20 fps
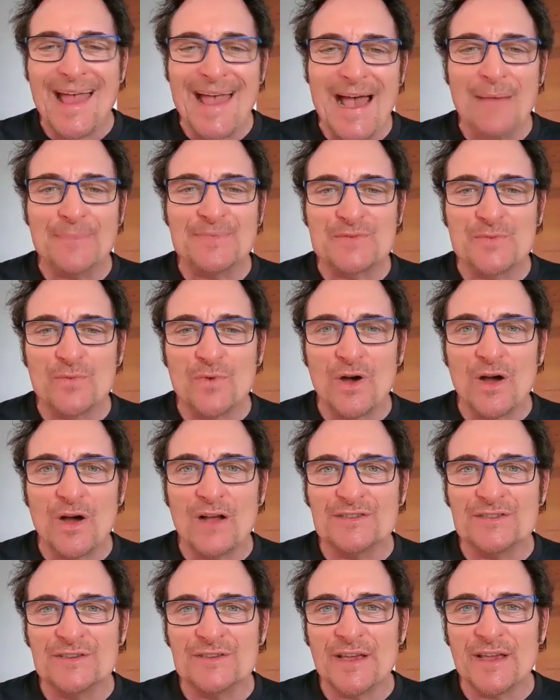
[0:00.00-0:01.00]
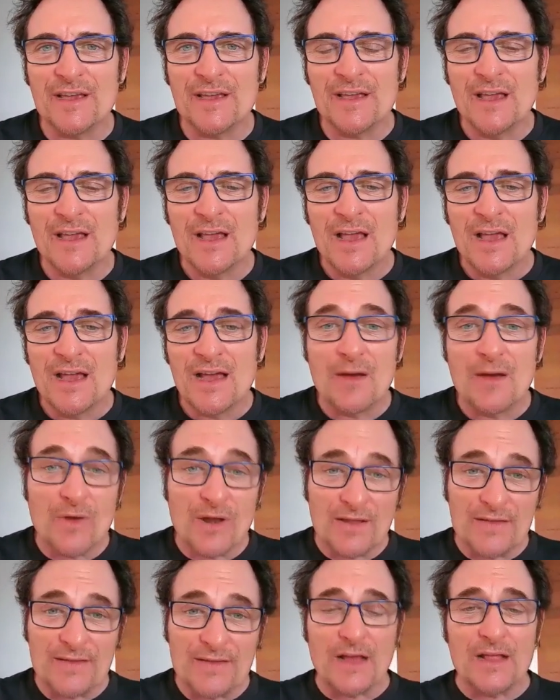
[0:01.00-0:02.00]
happy watching. And I
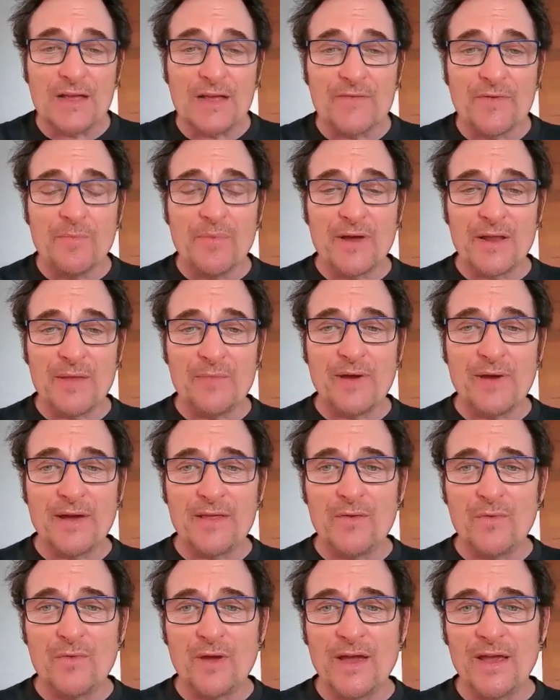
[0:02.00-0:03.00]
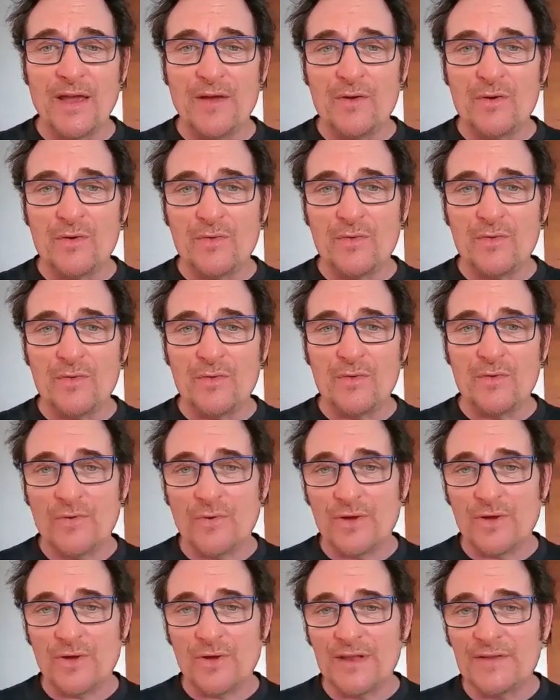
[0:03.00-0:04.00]
want to tell everybody, by the way, who
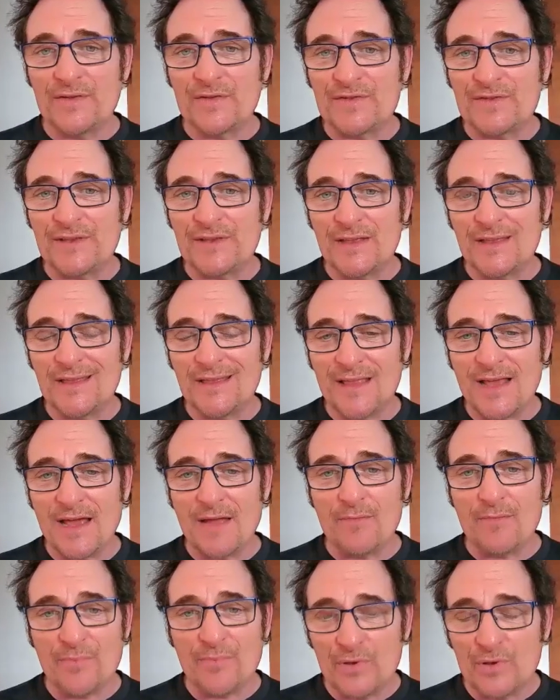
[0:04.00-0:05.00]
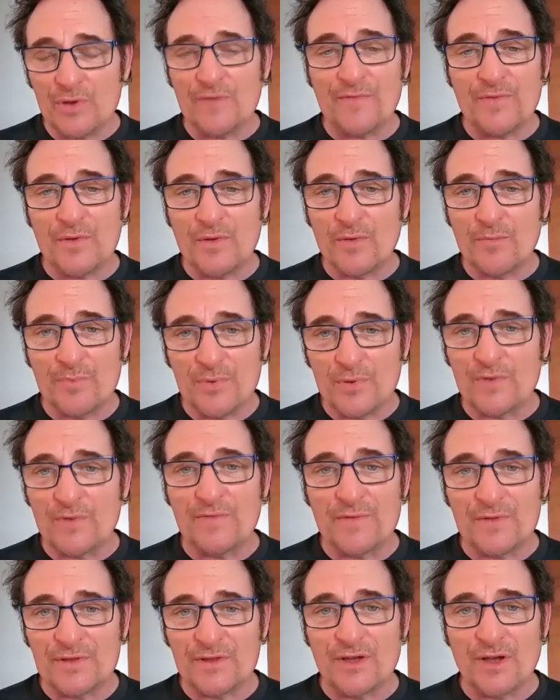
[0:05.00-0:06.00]
are interested, that beautiful,
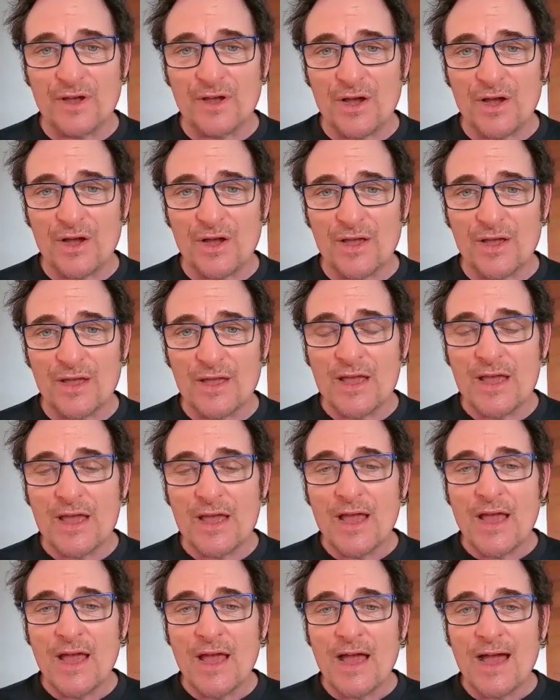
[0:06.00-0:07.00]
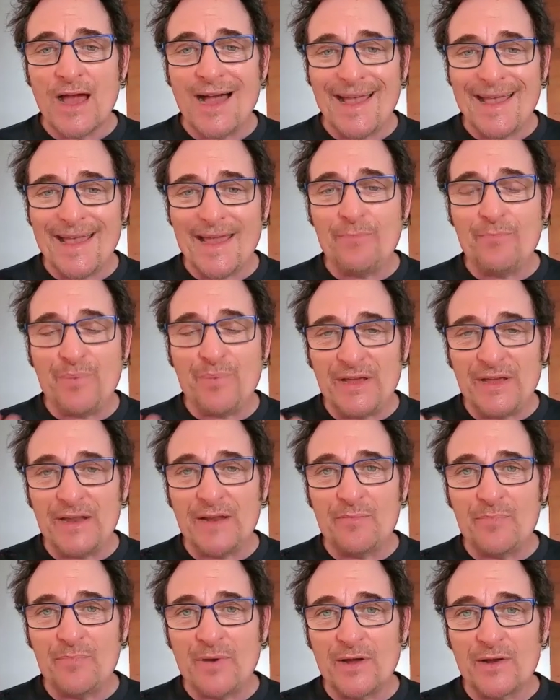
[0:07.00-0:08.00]
beautiful dog. I had
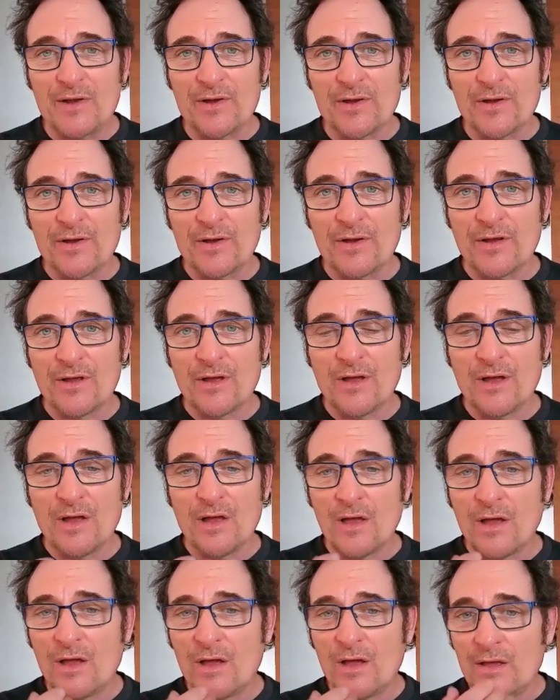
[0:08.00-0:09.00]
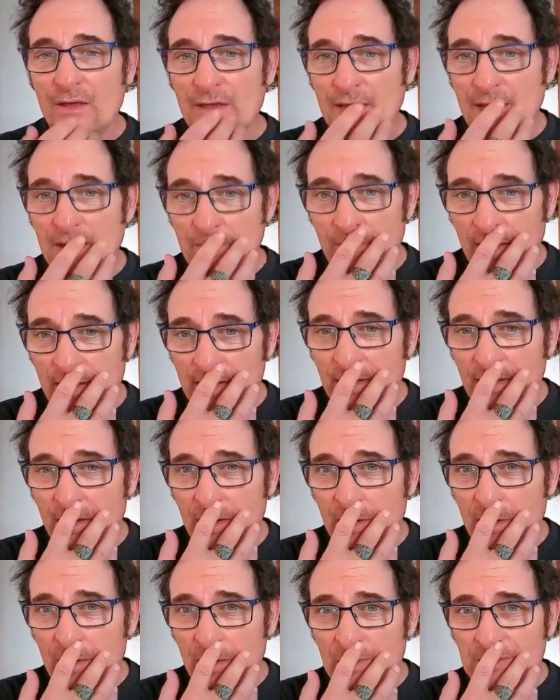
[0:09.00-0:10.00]
peanut butter in my
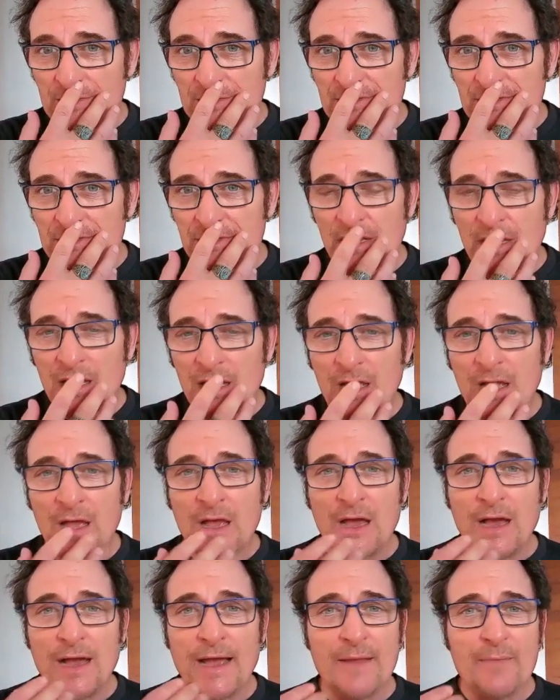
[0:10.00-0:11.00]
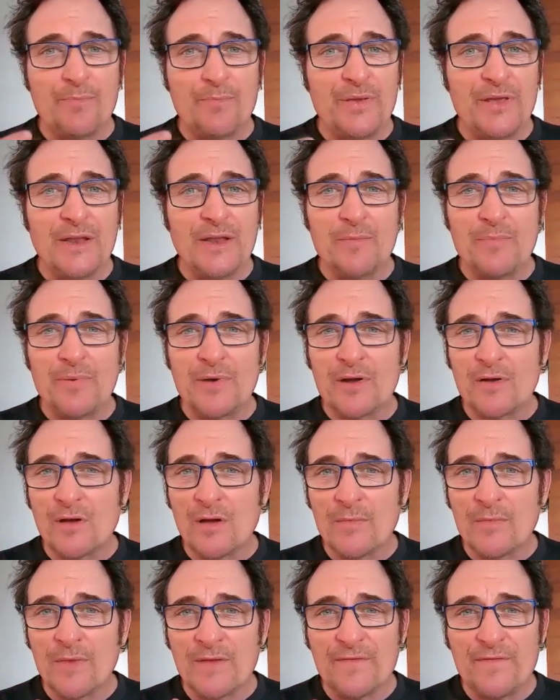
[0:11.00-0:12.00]
nose. I had peanut butter
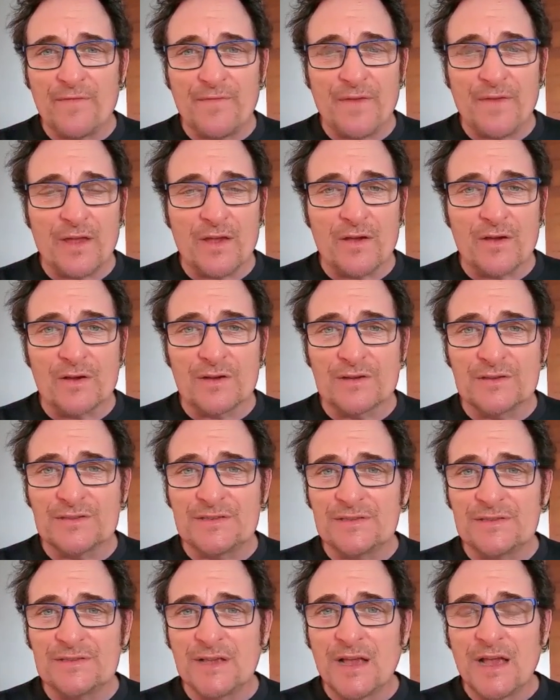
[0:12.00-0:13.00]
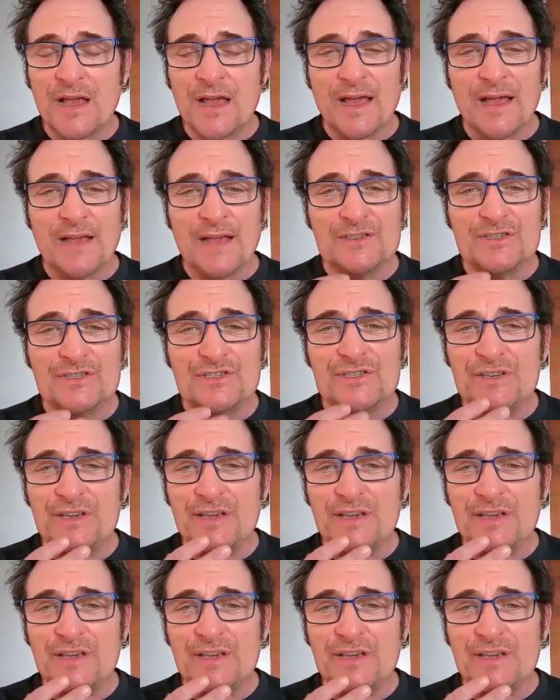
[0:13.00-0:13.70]
on my fingers. And she